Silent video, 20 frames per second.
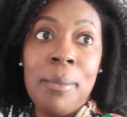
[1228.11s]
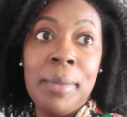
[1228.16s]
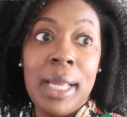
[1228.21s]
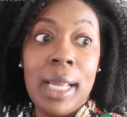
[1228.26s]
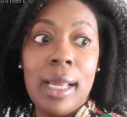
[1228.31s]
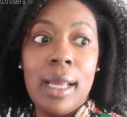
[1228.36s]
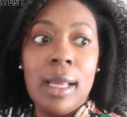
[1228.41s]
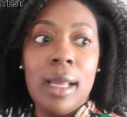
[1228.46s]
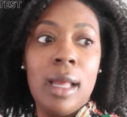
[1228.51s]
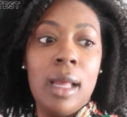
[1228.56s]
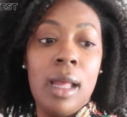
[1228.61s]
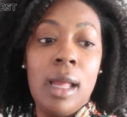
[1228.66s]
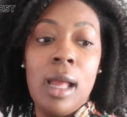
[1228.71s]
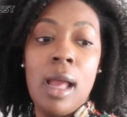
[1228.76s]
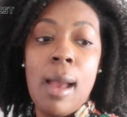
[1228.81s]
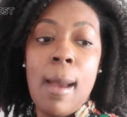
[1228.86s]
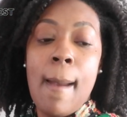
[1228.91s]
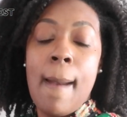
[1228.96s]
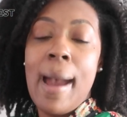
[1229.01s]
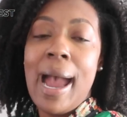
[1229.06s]
the
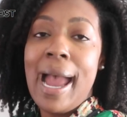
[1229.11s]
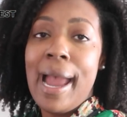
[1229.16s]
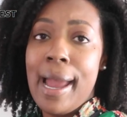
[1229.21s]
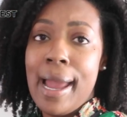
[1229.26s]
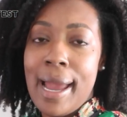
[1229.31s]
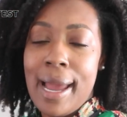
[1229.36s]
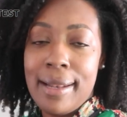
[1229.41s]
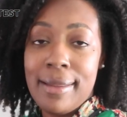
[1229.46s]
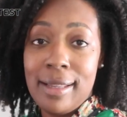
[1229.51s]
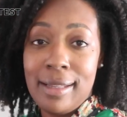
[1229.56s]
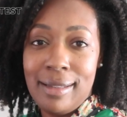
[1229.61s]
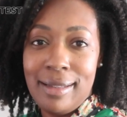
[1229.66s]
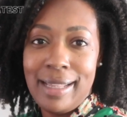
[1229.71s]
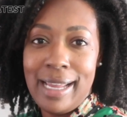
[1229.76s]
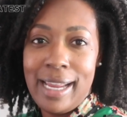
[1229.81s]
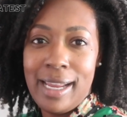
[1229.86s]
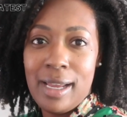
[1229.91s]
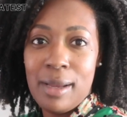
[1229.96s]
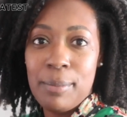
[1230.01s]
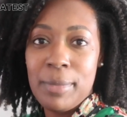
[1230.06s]
place for
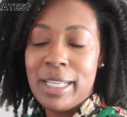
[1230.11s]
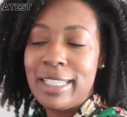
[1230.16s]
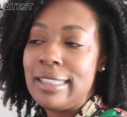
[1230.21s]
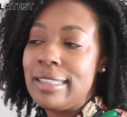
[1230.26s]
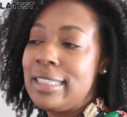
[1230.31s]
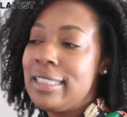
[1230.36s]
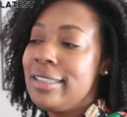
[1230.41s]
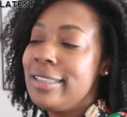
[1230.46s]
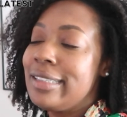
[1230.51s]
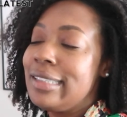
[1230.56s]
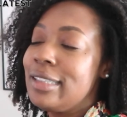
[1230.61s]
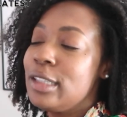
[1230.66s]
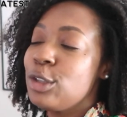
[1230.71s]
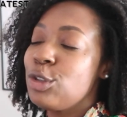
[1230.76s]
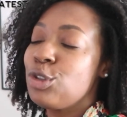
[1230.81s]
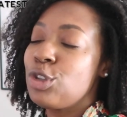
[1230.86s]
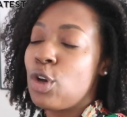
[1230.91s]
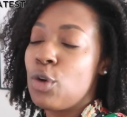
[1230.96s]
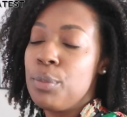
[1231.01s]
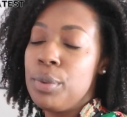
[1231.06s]
me, yeah,
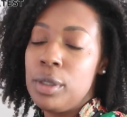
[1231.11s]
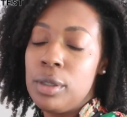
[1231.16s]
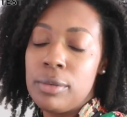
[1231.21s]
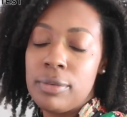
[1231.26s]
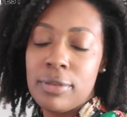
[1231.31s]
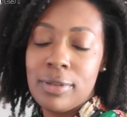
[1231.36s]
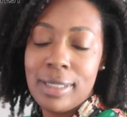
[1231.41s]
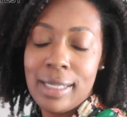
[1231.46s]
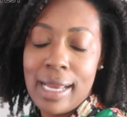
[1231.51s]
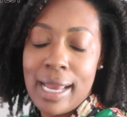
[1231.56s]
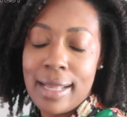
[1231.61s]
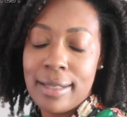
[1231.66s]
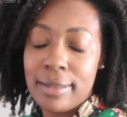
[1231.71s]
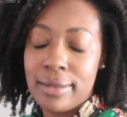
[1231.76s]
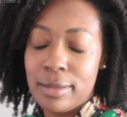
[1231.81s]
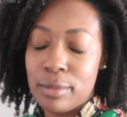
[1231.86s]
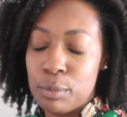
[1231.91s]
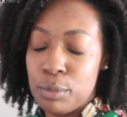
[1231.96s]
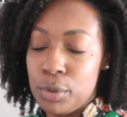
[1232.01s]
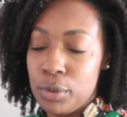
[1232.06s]
yeah.
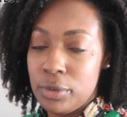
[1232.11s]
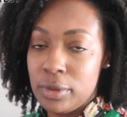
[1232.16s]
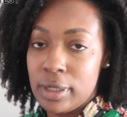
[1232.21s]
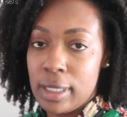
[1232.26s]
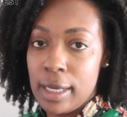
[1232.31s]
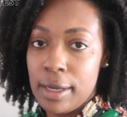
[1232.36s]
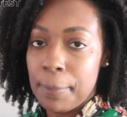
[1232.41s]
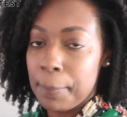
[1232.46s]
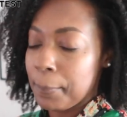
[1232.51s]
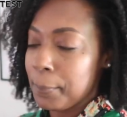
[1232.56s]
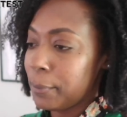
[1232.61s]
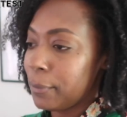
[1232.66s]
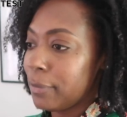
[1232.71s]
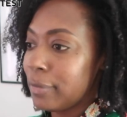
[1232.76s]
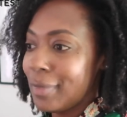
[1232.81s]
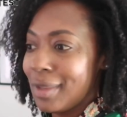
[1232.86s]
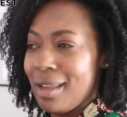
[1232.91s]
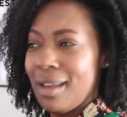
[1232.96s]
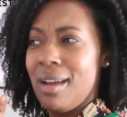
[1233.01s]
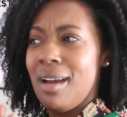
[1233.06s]
She just want
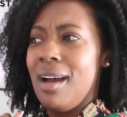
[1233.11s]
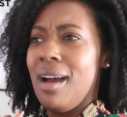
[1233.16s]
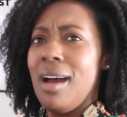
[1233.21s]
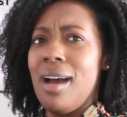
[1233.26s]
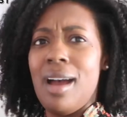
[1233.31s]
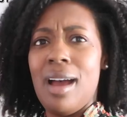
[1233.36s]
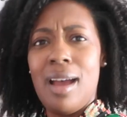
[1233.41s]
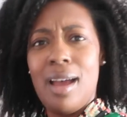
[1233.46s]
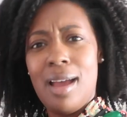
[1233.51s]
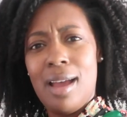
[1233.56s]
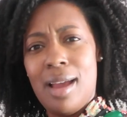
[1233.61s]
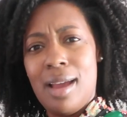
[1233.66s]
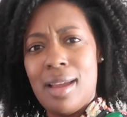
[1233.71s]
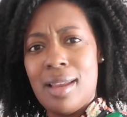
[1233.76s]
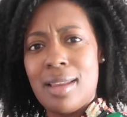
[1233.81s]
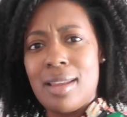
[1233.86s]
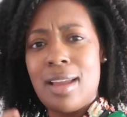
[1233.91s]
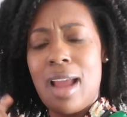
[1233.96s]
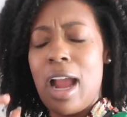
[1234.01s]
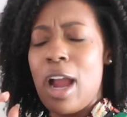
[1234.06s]

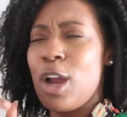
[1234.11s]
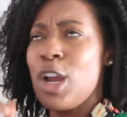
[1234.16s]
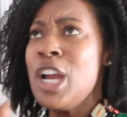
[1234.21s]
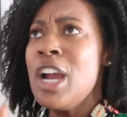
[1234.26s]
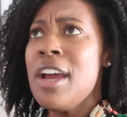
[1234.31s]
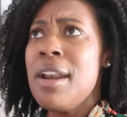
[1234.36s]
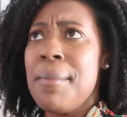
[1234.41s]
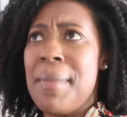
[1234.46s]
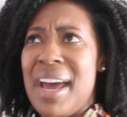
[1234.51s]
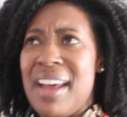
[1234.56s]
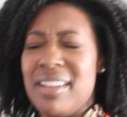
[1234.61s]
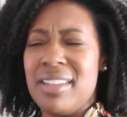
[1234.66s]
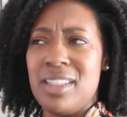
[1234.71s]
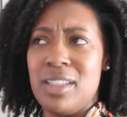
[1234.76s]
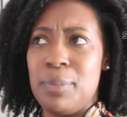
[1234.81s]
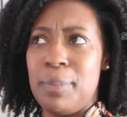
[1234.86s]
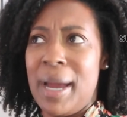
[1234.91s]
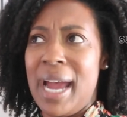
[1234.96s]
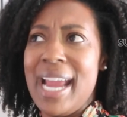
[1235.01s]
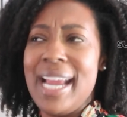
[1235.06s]
Ooh, we,
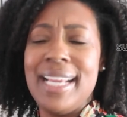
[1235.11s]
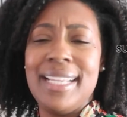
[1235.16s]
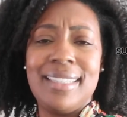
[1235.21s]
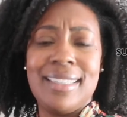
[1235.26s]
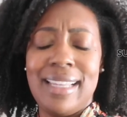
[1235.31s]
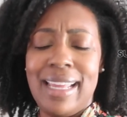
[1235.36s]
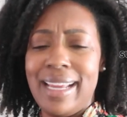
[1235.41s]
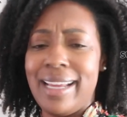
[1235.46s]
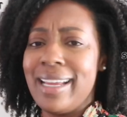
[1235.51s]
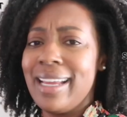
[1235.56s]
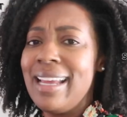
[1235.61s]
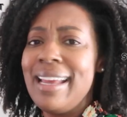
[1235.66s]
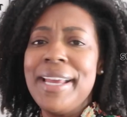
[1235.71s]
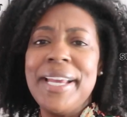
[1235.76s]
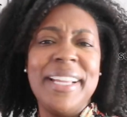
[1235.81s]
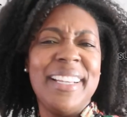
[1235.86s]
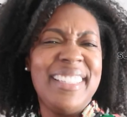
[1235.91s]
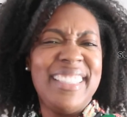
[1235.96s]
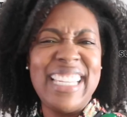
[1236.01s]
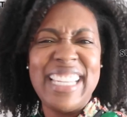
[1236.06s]
that body talk
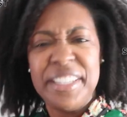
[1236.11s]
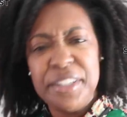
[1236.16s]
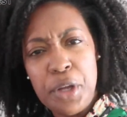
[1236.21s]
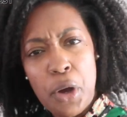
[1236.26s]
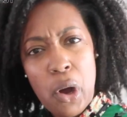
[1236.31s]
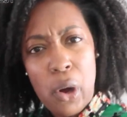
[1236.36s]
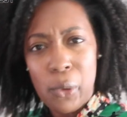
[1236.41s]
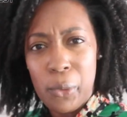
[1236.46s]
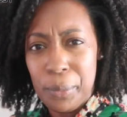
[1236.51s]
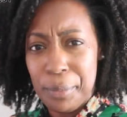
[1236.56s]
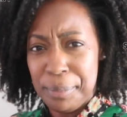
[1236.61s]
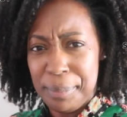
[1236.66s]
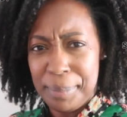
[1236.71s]
to me.